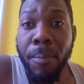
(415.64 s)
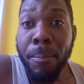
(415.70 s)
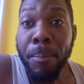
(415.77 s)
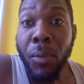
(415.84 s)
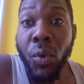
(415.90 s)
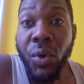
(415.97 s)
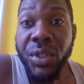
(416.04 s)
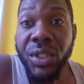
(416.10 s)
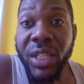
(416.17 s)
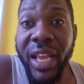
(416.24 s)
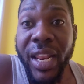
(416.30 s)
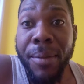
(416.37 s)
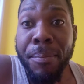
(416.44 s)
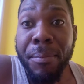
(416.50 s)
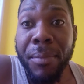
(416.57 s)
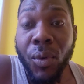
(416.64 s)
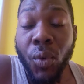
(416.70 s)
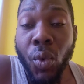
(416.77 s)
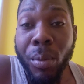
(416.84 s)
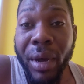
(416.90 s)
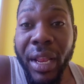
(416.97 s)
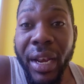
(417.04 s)
most of them
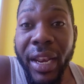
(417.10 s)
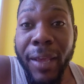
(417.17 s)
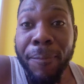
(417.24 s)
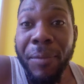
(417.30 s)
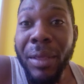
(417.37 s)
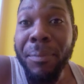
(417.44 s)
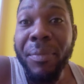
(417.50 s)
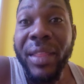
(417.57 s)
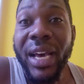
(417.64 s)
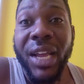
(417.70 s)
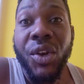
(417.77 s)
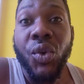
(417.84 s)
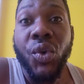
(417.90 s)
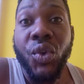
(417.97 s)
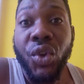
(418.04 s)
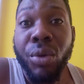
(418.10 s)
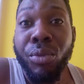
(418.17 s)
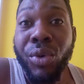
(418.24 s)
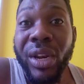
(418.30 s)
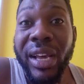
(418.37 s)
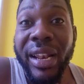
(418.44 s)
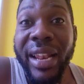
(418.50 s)
woman them them now do nothing
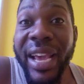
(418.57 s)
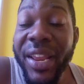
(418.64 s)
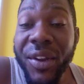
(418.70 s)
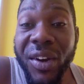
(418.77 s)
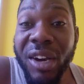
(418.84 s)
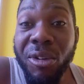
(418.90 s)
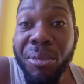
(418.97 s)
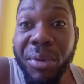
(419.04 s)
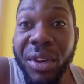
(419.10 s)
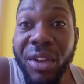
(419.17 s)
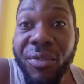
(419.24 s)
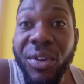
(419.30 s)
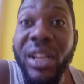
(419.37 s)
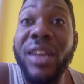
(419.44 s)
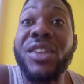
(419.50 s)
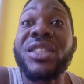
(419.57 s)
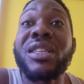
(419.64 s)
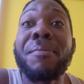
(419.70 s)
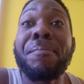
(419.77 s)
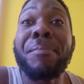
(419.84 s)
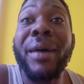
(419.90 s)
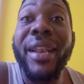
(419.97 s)
more than lie down and open them foot I just
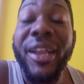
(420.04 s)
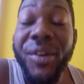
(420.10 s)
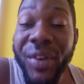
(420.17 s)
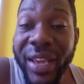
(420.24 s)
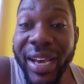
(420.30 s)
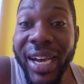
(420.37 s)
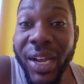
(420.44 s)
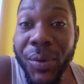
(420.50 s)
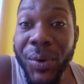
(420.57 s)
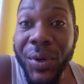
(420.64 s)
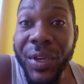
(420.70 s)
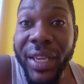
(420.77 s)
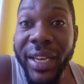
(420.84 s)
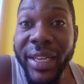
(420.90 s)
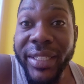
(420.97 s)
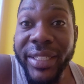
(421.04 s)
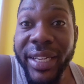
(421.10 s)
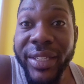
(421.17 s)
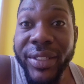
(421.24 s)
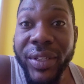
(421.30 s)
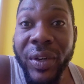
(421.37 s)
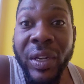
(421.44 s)
say man I do the hard work you
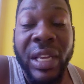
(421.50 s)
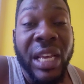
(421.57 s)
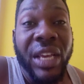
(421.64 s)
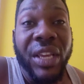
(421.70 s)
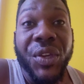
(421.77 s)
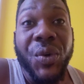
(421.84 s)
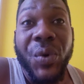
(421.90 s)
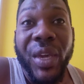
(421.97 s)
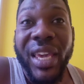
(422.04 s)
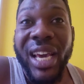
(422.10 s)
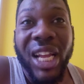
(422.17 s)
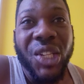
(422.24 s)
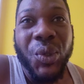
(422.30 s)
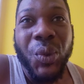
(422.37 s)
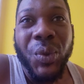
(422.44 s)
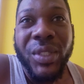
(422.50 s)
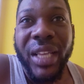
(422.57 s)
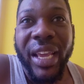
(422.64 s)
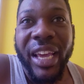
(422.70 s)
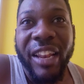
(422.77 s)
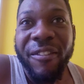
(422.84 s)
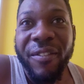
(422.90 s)
understand so you can't too
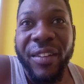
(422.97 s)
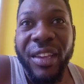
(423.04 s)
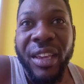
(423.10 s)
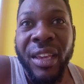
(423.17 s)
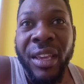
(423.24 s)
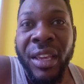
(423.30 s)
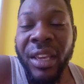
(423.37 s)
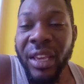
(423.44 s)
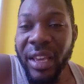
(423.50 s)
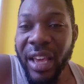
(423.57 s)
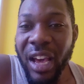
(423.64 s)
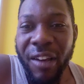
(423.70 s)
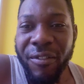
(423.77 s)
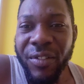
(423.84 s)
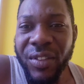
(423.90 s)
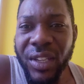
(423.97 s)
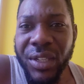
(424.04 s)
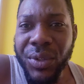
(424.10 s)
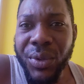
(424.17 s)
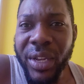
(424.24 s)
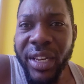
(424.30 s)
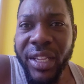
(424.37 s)
tired for have
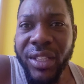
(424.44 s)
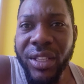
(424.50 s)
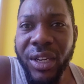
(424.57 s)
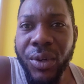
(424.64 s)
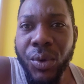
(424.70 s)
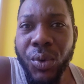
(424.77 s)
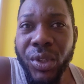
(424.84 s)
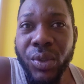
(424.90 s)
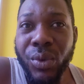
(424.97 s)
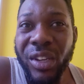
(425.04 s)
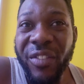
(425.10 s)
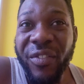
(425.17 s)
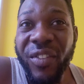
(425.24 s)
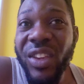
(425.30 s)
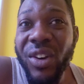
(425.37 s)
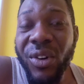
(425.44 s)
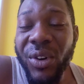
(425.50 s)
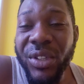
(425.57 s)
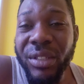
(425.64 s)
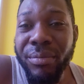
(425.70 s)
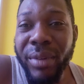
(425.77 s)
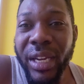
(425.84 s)
sexual intercourse with fear,
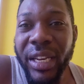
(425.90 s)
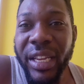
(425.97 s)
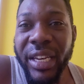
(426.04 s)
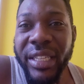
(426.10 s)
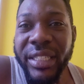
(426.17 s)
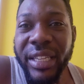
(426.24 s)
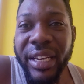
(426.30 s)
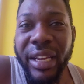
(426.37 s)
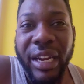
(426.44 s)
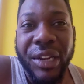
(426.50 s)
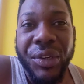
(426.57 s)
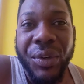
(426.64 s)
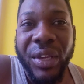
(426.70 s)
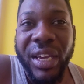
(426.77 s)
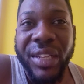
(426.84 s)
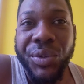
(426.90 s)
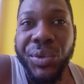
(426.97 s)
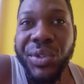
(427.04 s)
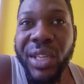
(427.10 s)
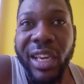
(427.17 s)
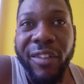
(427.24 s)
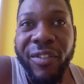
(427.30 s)
husband. You understand? How you can
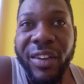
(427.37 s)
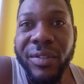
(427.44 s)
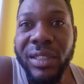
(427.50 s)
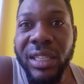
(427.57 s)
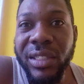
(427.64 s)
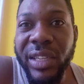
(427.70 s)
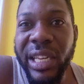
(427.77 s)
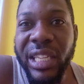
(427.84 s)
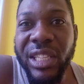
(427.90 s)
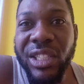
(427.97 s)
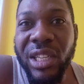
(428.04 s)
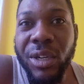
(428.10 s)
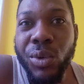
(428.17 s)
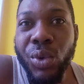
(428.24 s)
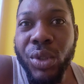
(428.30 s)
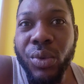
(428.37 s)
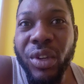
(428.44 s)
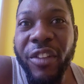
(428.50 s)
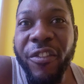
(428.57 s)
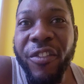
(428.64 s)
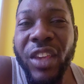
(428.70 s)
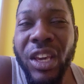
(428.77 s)
too tell if you have sexual intercourse
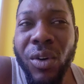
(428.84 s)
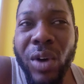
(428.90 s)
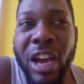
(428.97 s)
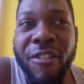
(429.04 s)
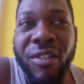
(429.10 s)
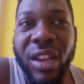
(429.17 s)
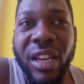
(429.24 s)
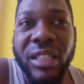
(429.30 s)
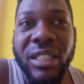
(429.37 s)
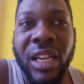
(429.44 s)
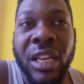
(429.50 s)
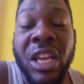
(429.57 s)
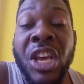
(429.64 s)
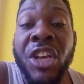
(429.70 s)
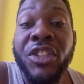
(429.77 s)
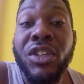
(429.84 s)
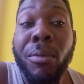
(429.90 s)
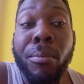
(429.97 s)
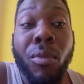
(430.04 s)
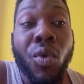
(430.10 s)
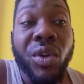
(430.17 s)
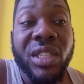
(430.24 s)
with fear, wife. You understand? So
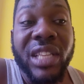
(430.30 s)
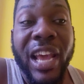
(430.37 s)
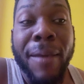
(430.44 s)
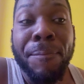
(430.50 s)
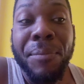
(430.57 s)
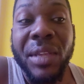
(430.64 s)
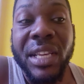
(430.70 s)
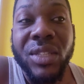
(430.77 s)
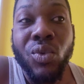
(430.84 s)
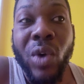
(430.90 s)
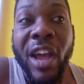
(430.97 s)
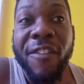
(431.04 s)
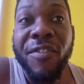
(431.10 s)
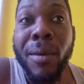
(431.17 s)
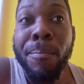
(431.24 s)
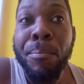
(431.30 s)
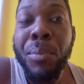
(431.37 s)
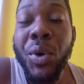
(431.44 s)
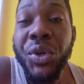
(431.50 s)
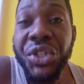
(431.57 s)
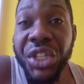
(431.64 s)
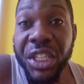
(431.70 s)
more time these wife them
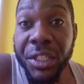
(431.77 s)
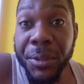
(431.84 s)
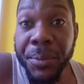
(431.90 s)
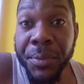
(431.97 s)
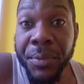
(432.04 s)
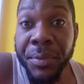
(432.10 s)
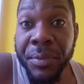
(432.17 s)
push it.